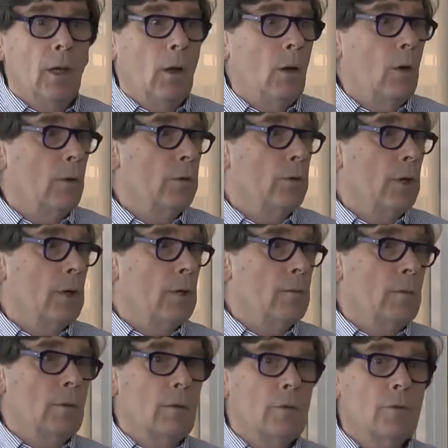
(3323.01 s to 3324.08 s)
on
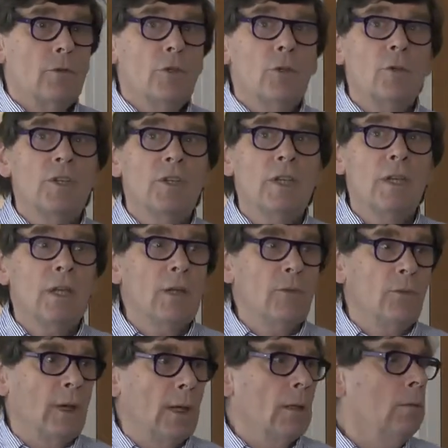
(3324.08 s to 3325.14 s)
uh, Tuesday
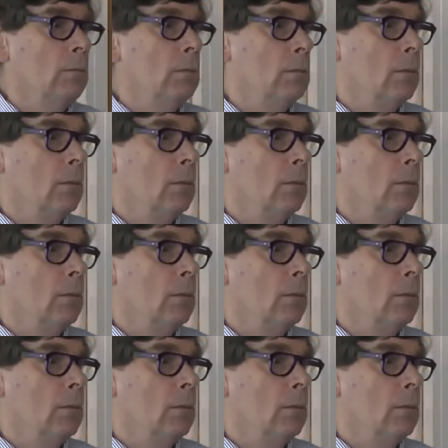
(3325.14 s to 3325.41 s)
evening